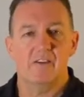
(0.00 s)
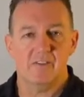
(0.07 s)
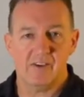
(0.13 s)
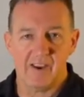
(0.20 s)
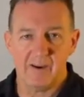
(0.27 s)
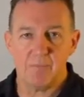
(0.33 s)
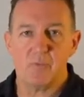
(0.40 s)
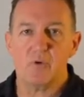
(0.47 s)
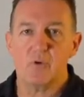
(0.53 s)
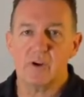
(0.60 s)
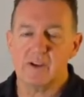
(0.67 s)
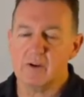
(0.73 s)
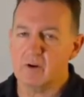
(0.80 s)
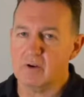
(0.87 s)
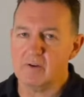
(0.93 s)

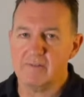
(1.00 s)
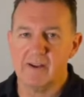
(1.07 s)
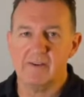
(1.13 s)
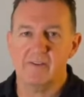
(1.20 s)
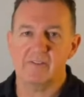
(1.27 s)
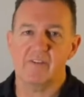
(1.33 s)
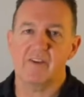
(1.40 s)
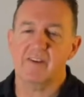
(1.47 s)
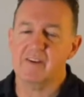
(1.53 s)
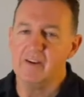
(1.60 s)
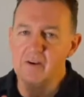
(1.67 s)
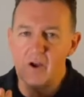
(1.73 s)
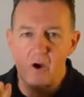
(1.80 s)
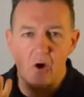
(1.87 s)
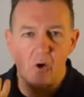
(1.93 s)
temporary kind of understanding,
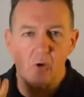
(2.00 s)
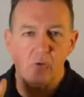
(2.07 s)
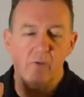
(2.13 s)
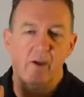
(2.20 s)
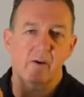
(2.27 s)
and hold